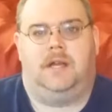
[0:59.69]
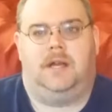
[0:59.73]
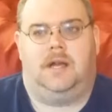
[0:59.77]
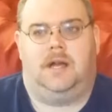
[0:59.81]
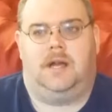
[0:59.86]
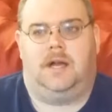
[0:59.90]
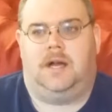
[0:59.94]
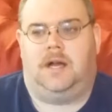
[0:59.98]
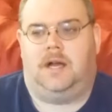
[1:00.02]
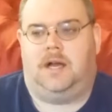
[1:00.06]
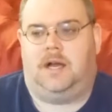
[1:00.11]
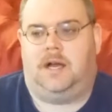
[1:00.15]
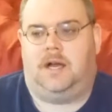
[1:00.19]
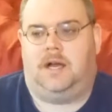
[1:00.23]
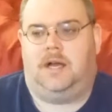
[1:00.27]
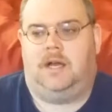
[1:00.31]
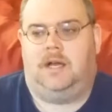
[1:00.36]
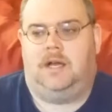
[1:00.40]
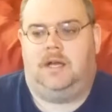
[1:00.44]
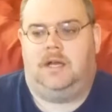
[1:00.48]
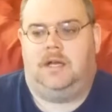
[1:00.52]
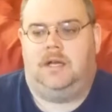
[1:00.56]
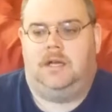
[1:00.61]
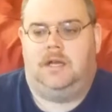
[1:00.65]

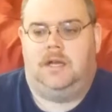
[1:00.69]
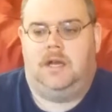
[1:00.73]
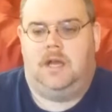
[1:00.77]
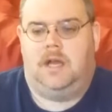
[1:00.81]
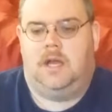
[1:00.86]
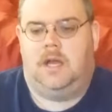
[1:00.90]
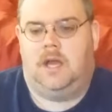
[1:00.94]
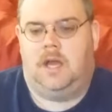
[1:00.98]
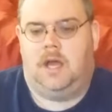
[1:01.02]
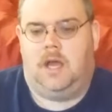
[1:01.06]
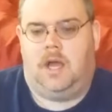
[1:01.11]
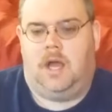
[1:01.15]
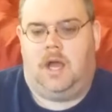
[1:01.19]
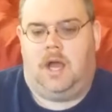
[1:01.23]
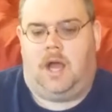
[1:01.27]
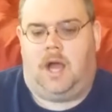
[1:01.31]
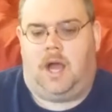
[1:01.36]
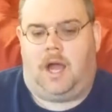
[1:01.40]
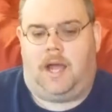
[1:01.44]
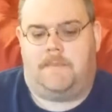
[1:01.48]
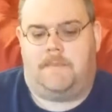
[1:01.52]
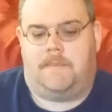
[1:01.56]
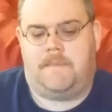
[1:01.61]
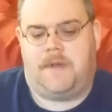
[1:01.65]

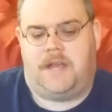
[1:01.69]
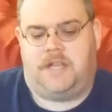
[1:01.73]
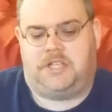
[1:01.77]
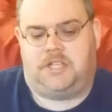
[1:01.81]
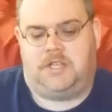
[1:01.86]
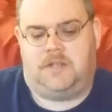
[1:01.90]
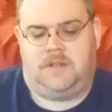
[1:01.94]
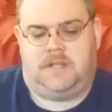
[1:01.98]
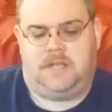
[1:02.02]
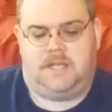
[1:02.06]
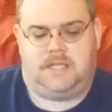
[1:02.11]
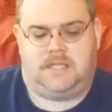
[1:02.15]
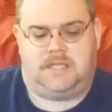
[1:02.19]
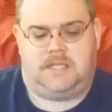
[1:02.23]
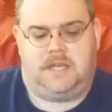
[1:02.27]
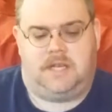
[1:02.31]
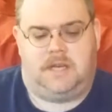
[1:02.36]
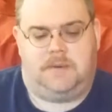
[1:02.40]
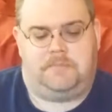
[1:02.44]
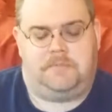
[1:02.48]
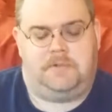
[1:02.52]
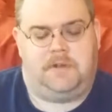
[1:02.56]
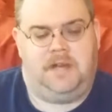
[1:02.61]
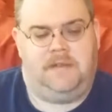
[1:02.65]
I mentioned this in
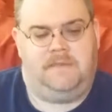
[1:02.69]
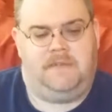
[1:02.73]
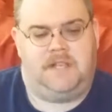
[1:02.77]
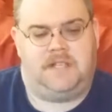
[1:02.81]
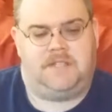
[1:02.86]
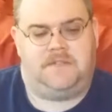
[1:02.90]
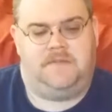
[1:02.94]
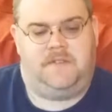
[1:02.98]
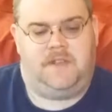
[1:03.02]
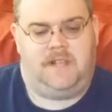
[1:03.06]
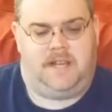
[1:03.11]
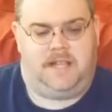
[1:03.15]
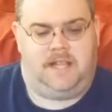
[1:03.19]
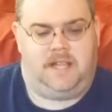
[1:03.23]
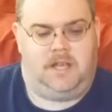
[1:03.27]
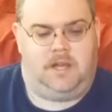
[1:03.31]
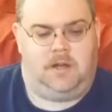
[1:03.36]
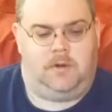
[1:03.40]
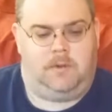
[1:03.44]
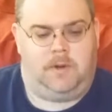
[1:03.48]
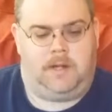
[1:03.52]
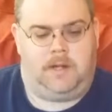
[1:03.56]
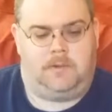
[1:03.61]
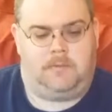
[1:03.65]
a previous
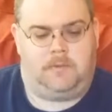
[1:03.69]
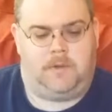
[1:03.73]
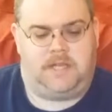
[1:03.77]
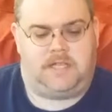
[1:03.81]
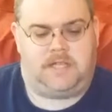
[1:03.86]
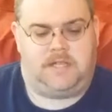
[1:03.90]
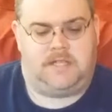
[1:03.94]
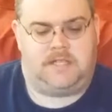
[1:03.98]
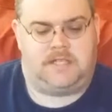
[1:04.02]
video when we went to